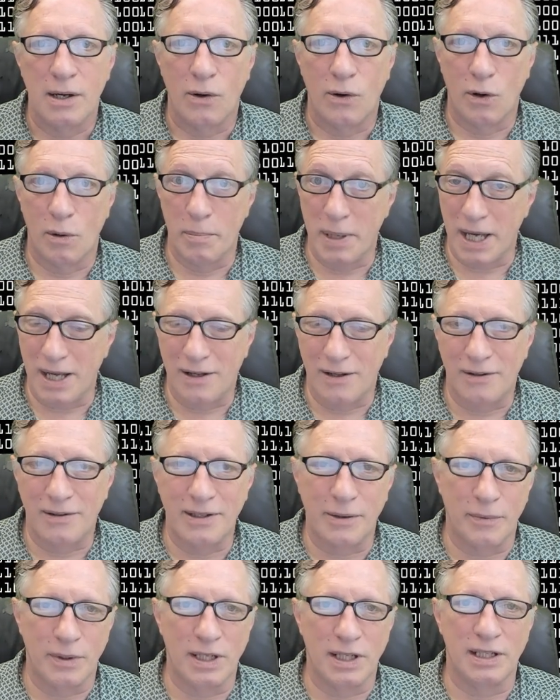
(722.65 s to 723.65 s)
or bell
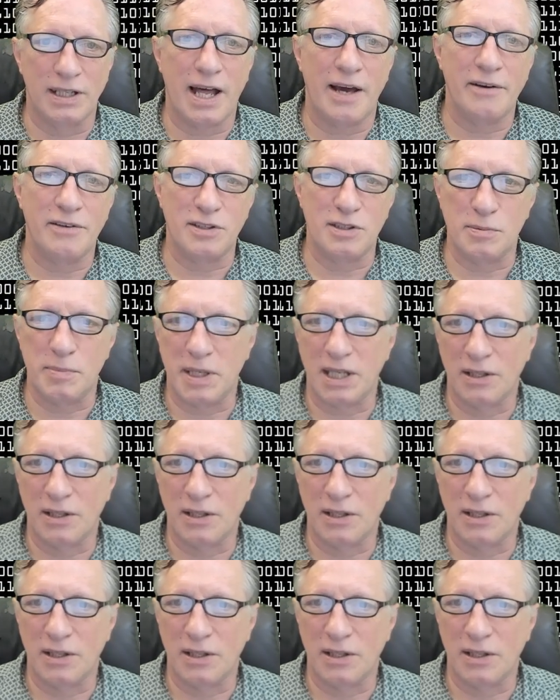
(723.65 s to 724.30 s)
that will allow you to be